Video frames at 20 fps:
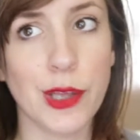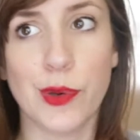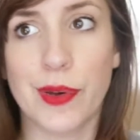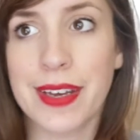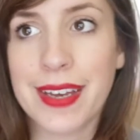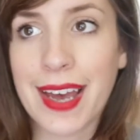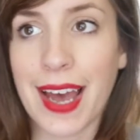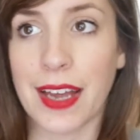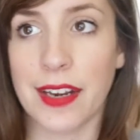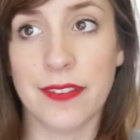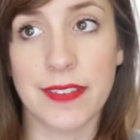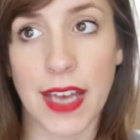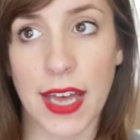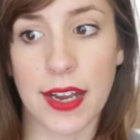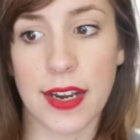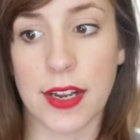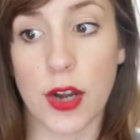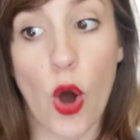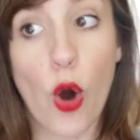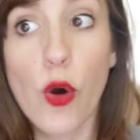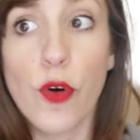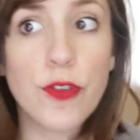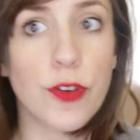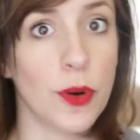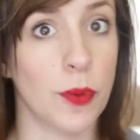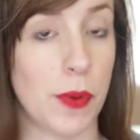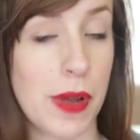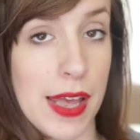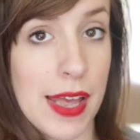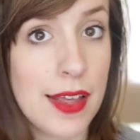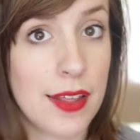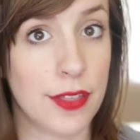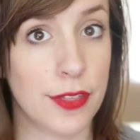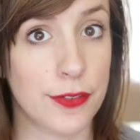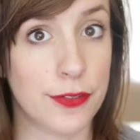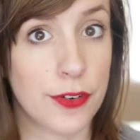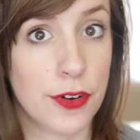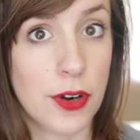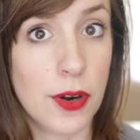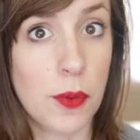you can kind of get it over
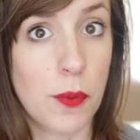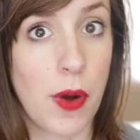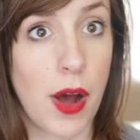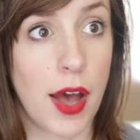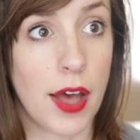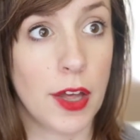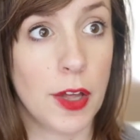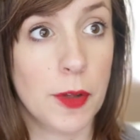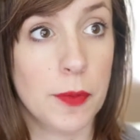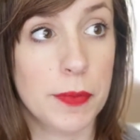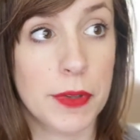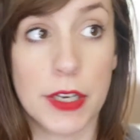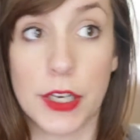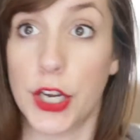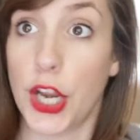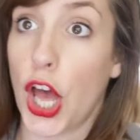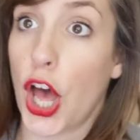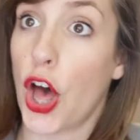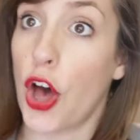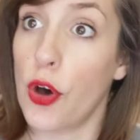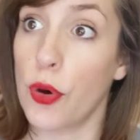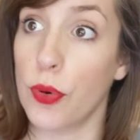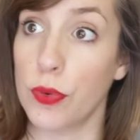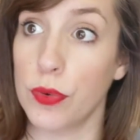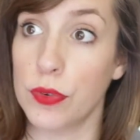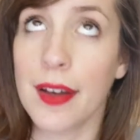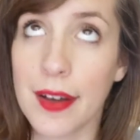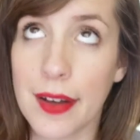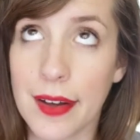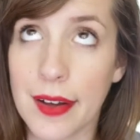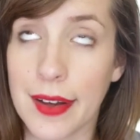with for a while, but no.